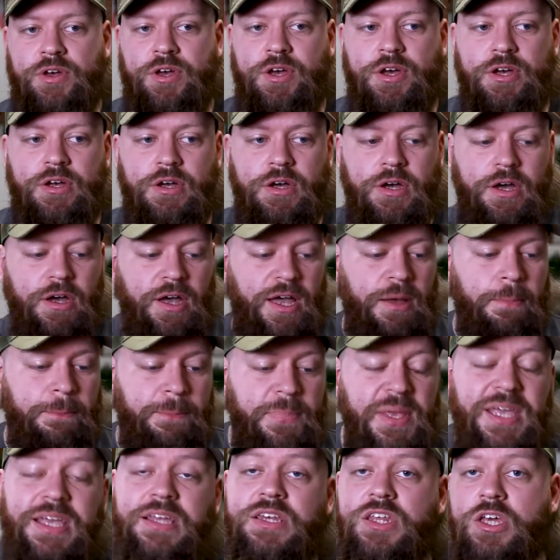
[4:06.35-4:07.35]

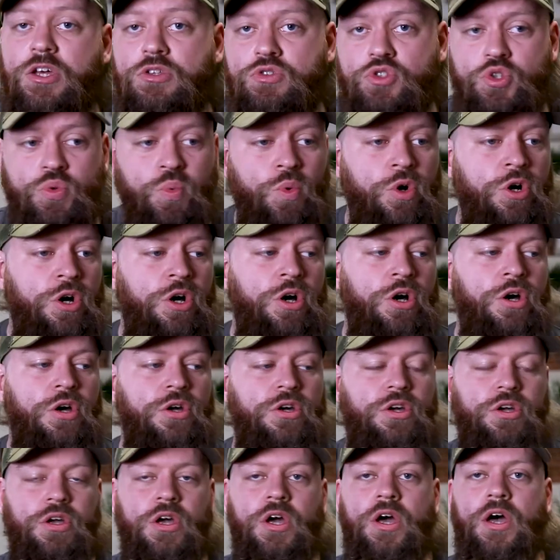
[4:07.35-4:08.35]
obedience
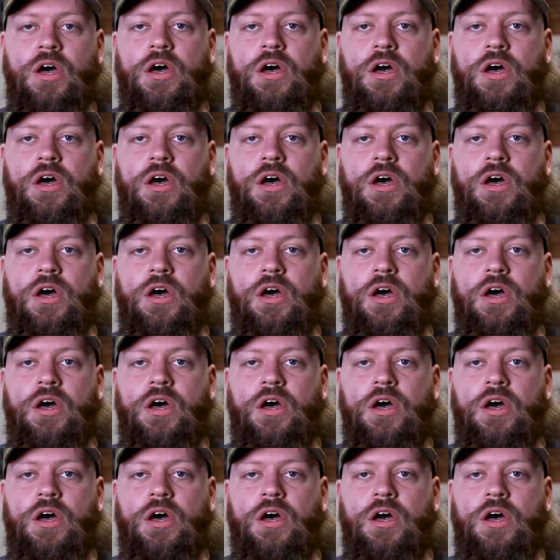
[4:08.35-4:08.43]
work,